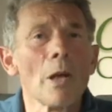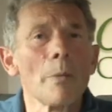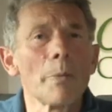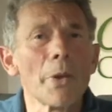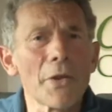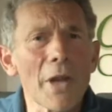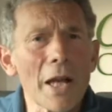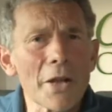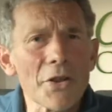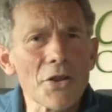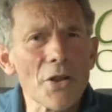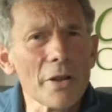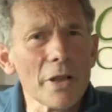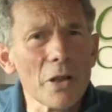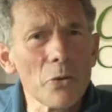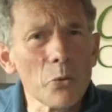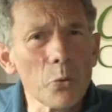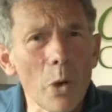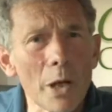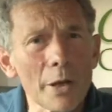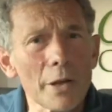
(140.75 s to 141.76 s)
But that's only
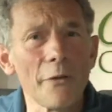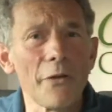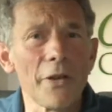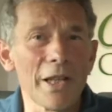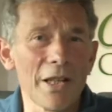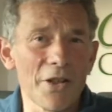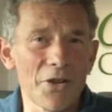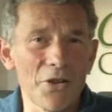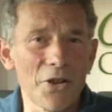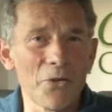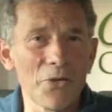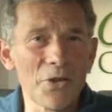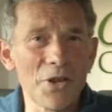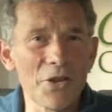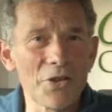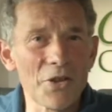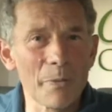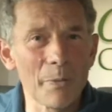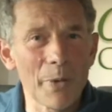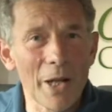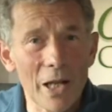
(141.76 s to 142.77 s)
one of the issues, is
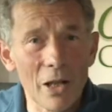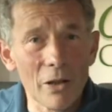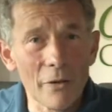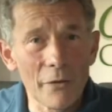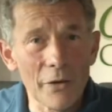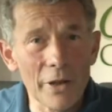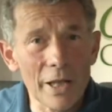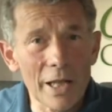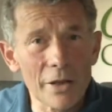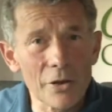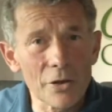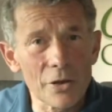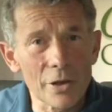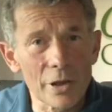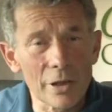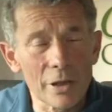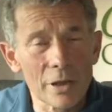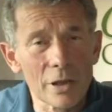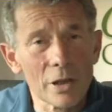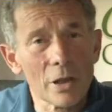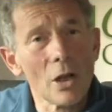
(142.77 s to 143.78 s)
the power of the
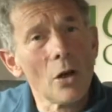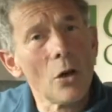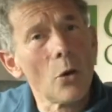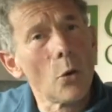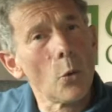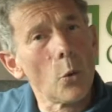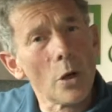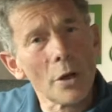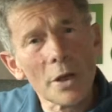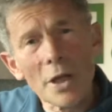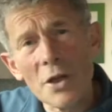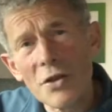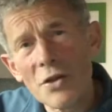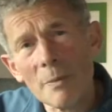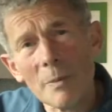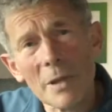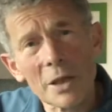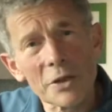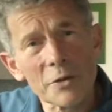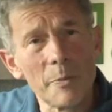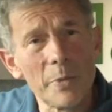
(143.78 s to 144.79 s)
engine. What is a
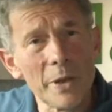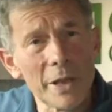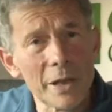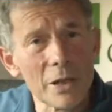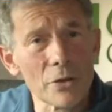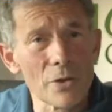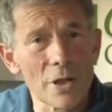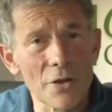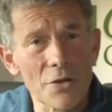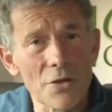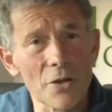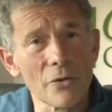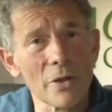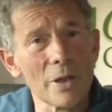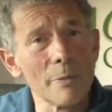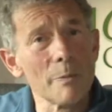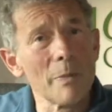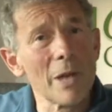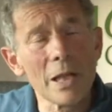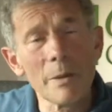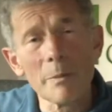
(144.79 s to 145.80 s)
much bigger issue
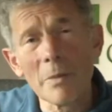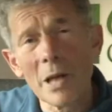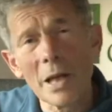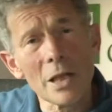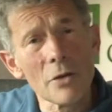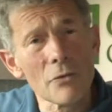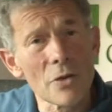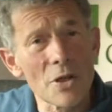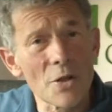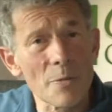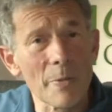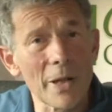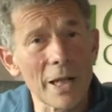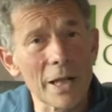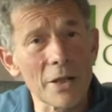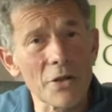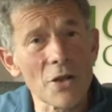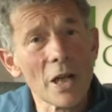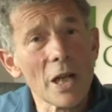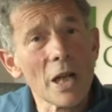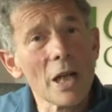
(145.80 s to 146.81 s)
in many
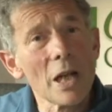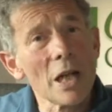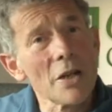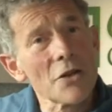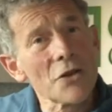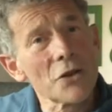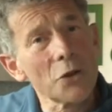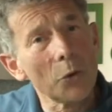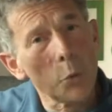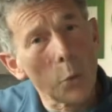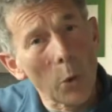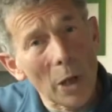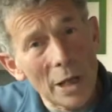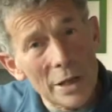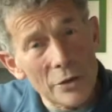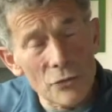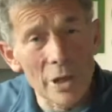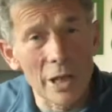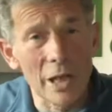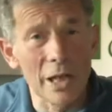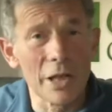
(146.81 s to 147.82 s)
respects is the weight
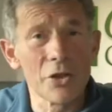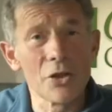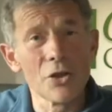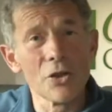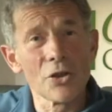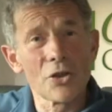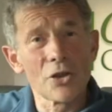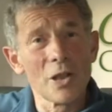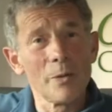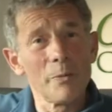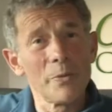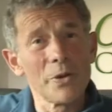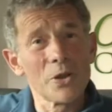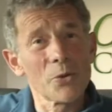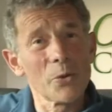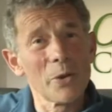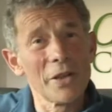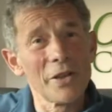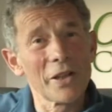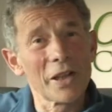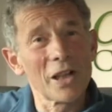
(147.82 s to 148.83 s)
relationship
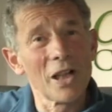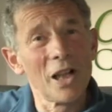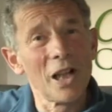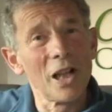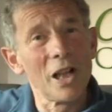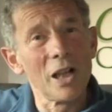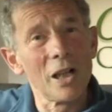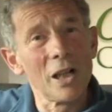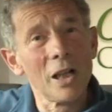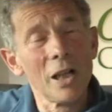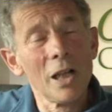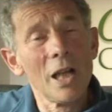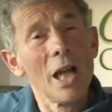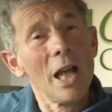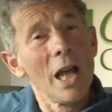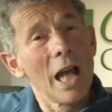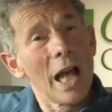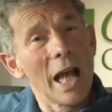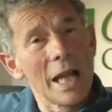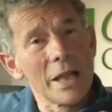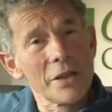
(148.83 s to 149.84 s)
between the car
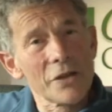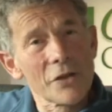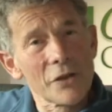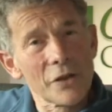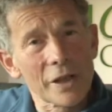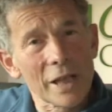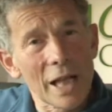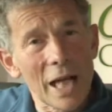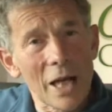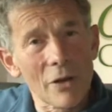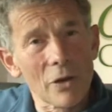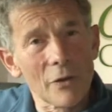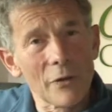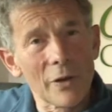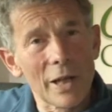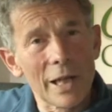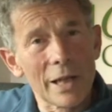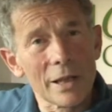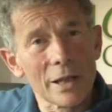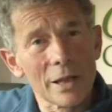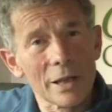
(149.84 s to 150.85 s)
and the
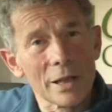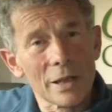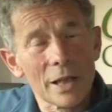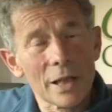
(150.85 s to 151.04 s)
caravan.